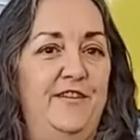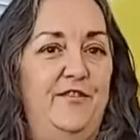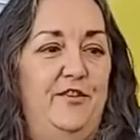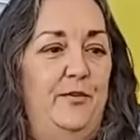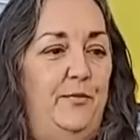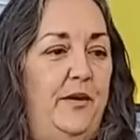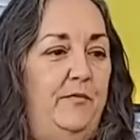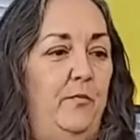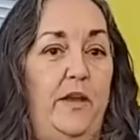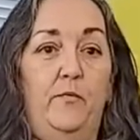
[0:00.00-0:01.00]
So
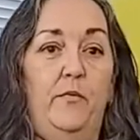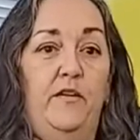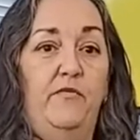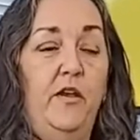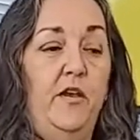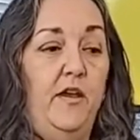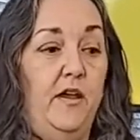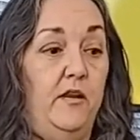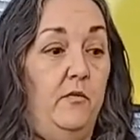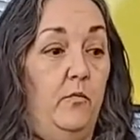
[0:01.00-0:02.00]

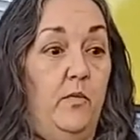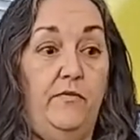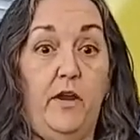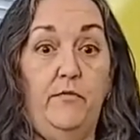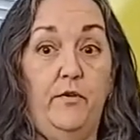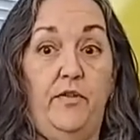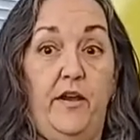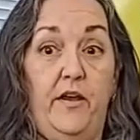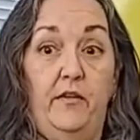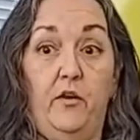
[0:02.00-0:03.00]
and we've covered
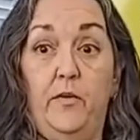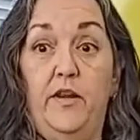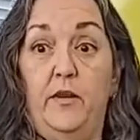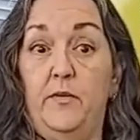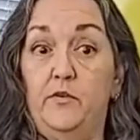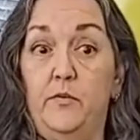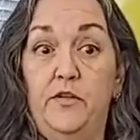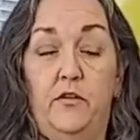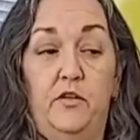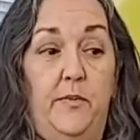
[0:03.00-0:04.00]
that already because we
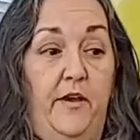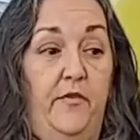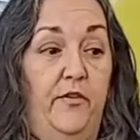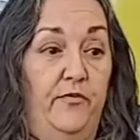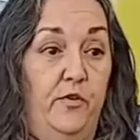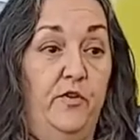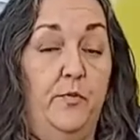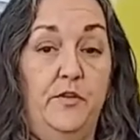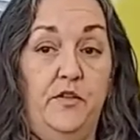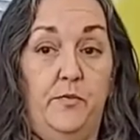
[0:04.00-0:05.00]
talked about the first
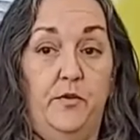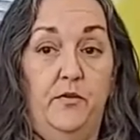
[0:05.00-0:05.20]
principle.